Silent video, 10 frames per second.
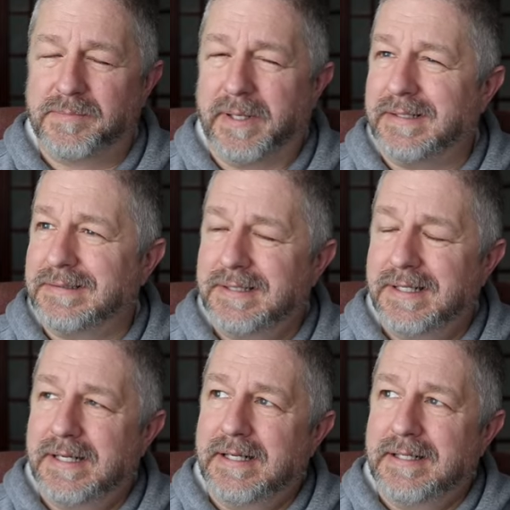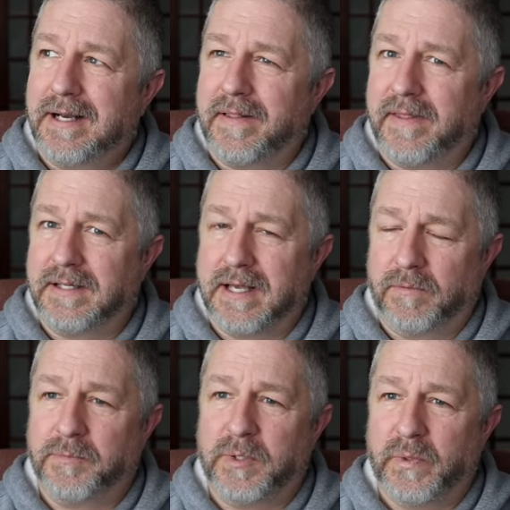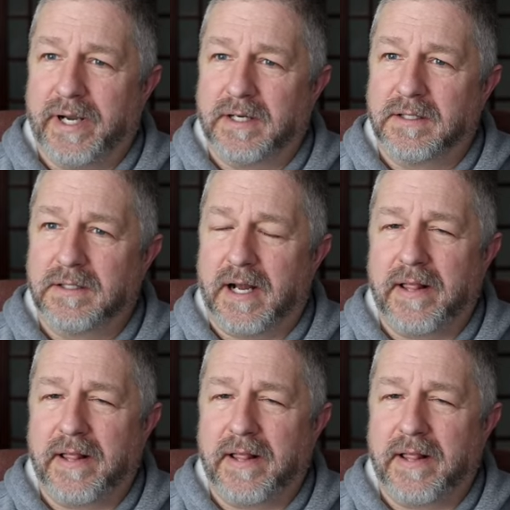but I think that would be rare.